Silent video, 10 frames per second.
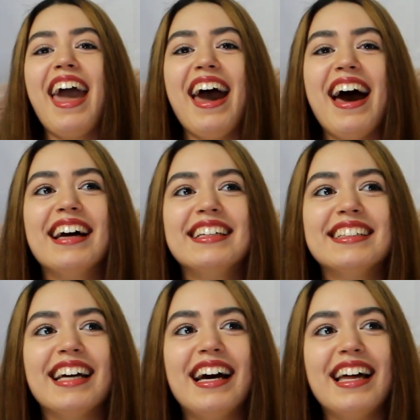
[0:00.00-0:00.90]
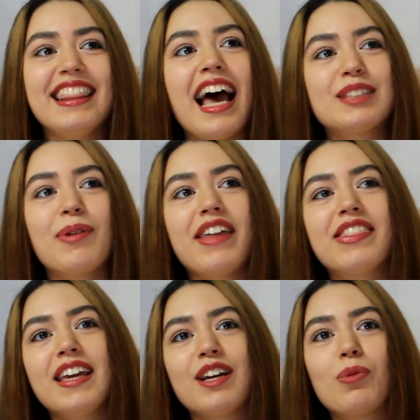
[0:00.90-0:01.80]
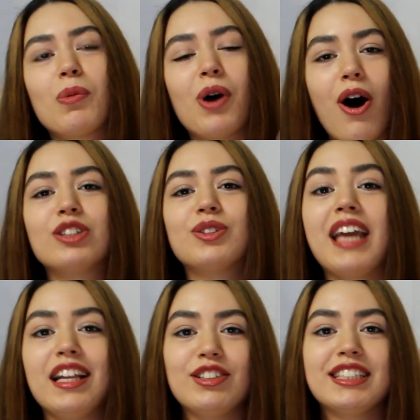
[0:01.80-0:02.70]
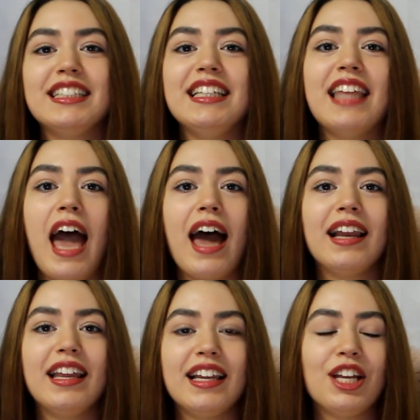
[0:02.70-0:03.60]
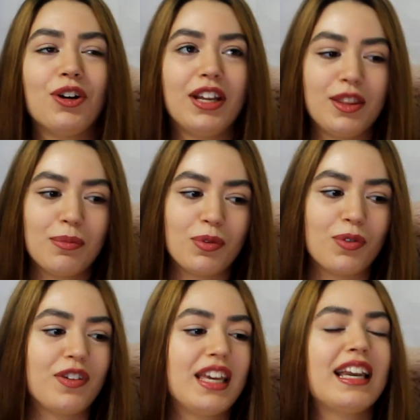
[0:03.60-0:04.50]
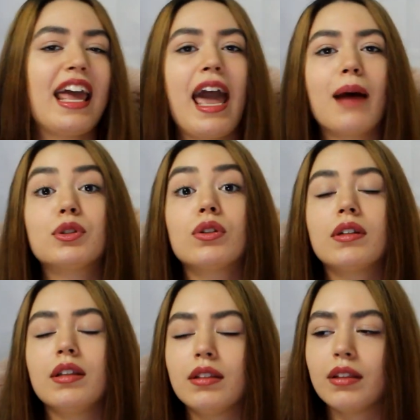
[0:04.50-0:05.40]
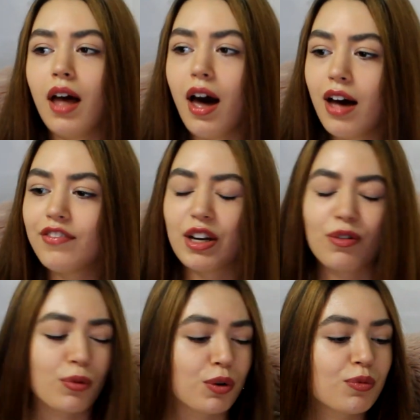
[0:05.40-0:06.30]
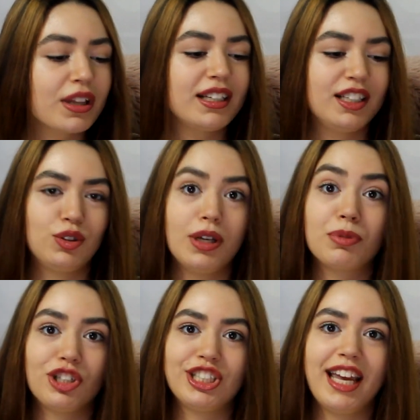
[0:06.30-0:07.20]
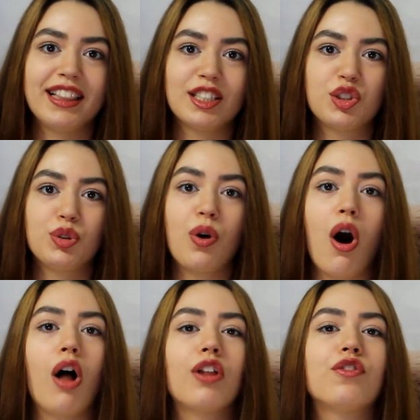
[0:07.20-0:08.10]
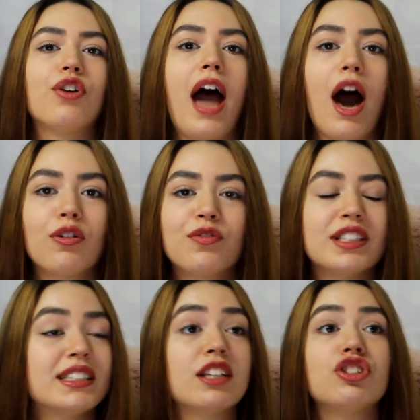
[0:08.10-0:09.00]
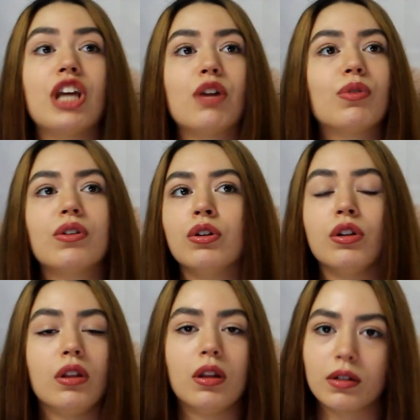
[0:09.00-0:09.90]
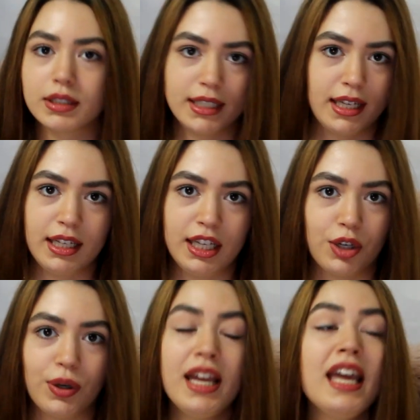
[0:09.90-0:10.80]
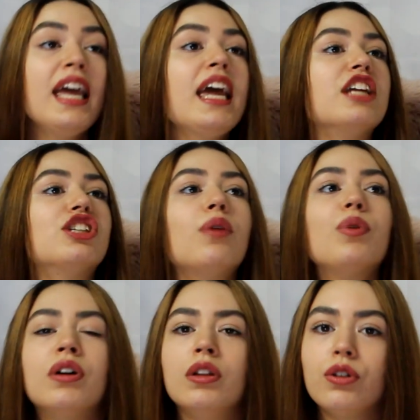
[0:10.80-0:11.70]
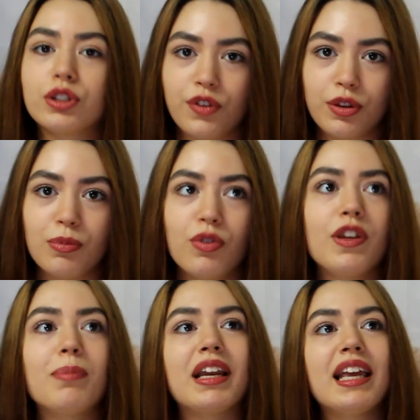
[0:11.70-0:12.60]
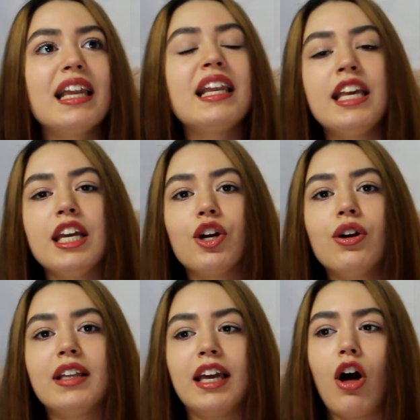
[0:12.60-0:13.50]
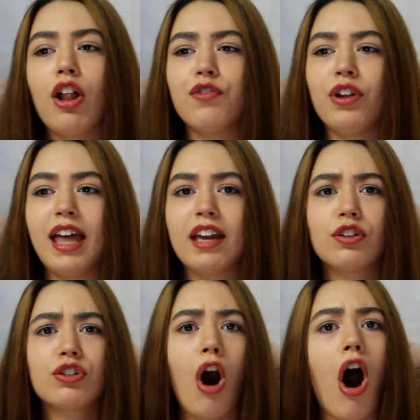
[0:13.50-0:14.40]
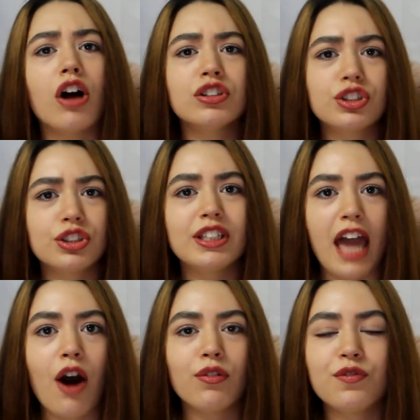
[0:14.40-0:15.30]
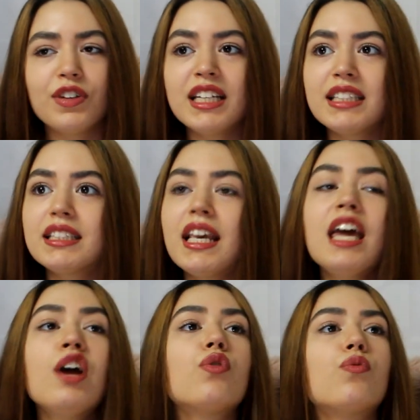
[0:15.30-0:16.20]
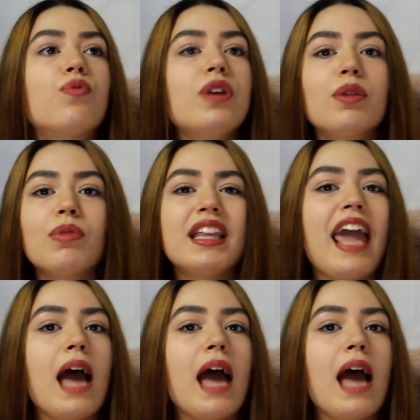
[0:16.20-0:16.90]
and uh, that's why I think we will also get to see that in here in the movie and I absolutely love and we really need to appreciate this too all of her outfits and in general her looks in here in general her looks for the movie but in here like all of her like concert outfits really